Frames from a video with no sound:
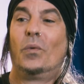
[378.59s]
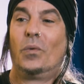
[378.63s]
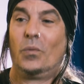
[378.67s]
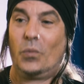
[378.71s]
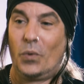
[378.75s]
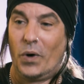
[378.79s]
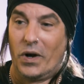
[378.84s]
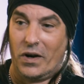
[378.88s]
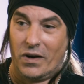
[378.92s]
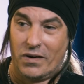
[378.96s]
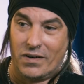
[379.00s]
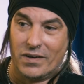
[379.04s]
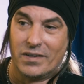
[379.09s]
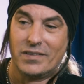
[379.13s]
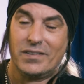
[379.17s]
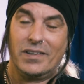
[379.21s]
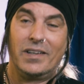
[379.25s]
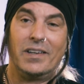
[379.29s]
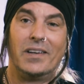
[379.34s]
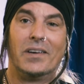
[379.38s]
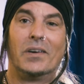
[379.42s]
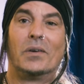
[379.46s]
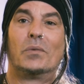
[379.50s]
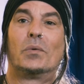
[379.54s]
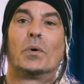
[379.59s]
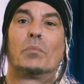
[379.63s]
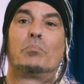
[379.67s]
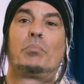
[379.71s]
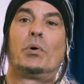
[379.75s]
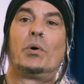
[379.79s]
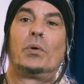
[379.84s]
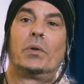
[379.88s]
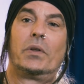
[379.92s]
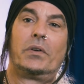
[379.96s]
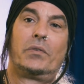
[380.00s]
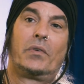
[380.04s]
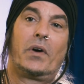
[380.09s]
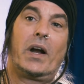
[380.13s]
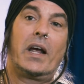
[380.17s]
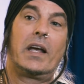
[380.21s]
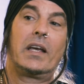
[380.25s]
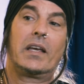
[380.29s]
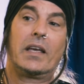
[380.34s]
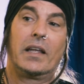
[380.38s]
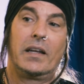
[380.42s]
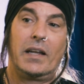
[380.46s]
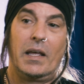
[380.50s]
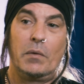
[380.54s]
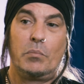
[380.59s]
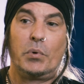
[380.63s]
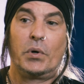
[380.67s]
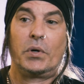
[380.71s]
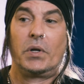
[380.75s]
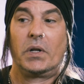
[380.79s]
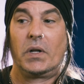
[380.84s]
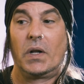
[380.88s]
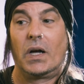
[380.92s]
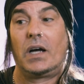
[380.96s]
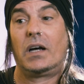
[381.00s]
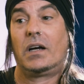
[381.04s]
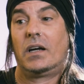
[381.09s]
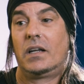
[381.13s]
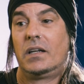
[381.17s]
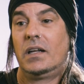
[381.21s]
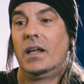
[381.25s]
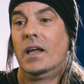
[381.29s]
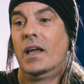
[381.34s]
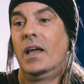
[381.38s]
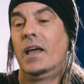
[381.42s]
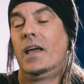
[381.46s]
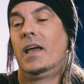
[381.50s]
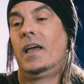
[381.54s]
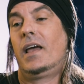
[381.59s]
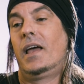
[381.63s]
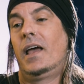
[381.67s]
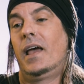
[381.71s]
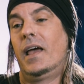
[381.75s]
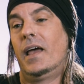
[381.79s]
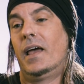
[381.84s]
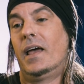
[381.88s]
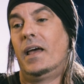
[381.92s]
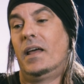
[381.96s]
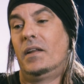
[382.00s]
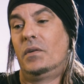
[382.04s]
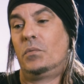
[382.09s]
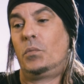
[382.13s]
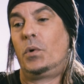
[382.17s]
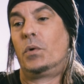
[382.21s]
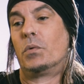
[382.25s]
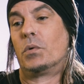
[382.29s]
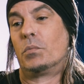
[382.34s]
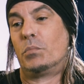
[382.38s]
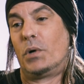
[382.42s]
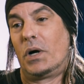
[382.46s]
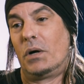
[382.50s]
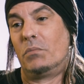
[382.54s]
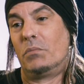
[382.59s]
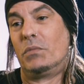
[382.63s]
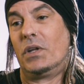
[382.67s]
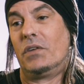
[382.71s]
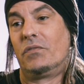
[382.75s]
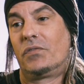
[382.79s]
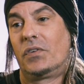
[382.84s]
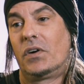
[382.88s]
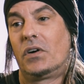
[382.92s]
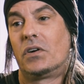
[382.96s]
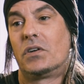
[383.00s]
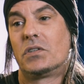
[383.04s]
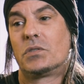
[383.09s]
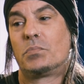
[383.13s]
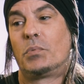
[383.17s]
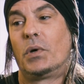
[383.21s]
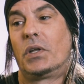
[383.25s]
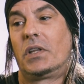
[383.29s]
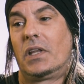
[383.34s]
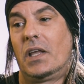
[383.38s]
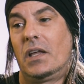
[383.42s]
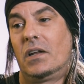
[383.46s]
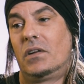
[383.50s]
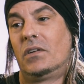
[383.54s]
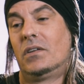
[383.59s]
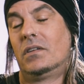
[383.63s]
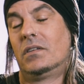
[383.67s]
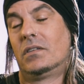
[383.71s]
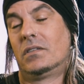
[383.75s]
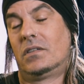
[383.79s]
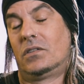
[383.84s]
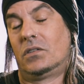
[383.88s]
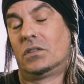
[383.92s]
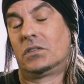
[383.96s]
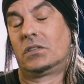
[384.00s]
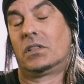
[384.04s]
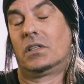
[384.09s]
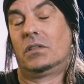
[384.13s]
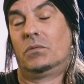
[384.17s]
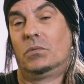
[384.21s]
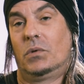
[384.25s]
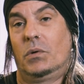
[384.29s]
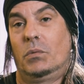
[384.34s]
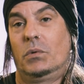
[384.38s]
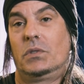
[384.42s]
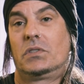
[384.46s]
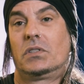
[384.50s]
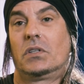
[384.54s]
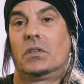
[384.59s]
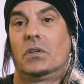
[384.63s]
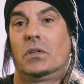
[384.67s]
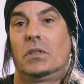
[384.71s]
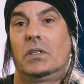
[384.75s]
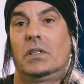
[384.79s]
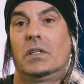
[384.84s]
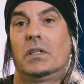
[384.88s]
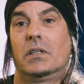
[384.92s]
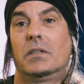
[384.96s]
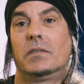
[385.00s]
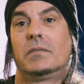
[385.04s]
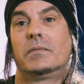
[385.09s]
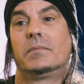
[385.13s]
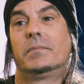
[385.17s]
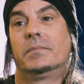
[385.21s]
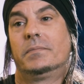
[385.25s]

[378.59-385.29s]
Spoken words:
we're pulling rank. And they put it on. And we were bummed at first, but then all of a sudden when we saw the